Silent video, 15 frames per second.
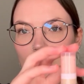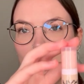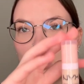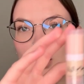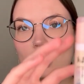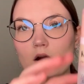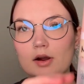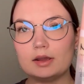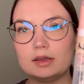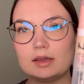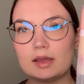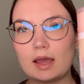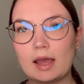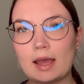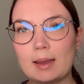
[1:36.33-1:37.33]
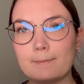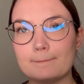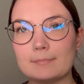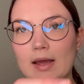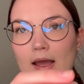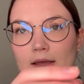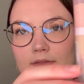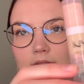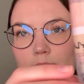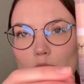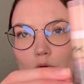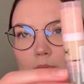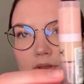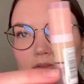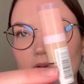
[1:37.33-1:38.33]
I am, at the
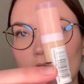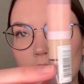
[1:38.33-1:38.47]
moment, I